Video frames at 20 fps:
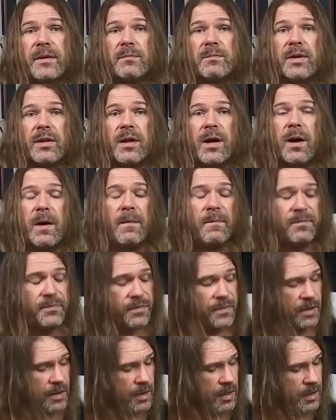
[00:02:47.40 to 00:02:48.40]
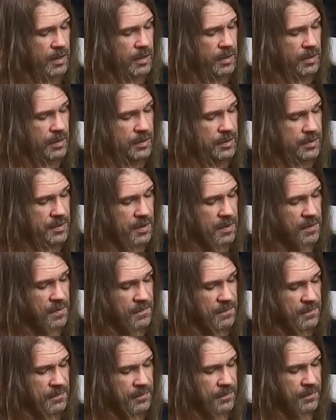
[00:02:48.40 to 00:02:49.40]
below.
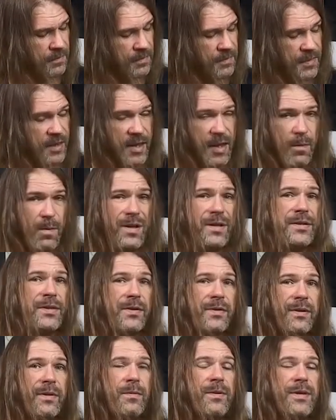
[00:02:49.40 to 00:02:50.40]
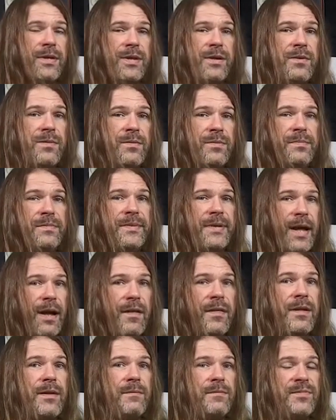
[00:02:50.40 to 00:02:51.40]
So they will do it when you
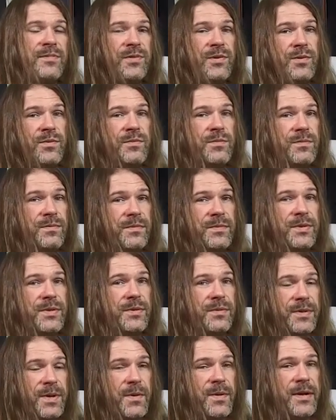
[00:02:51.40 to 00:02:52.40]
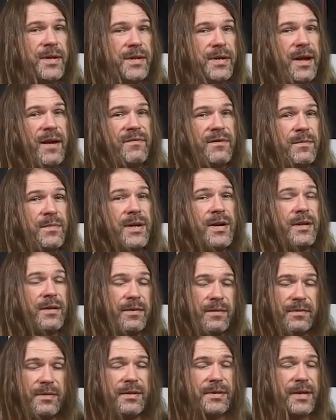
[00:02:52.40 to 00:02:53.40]
tell them to do it. You have to be,
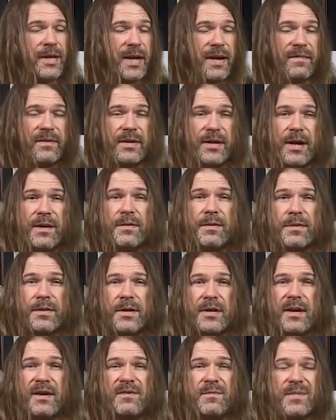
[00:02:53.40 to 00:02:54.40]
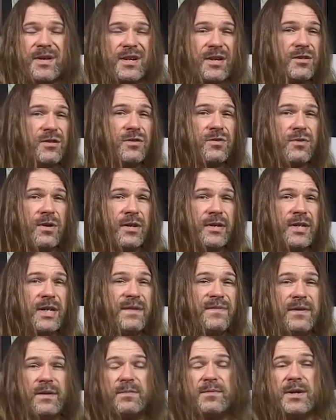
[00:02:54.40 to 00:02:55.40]
just like every other thing, you have to be
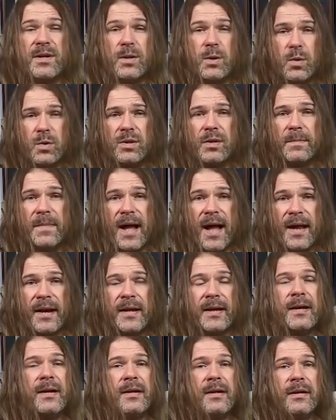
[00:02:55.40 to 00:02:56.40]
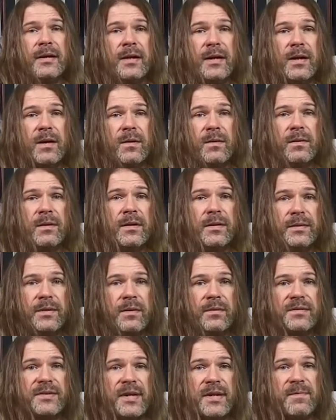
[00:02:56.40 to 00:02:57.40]
constructive and be cool about it.
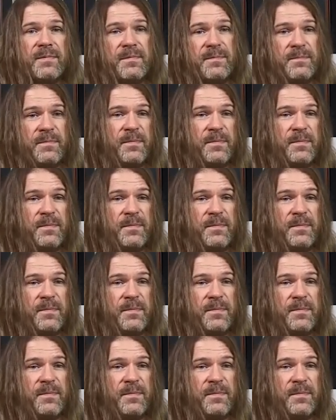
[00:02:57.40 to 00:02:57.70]
Don't say,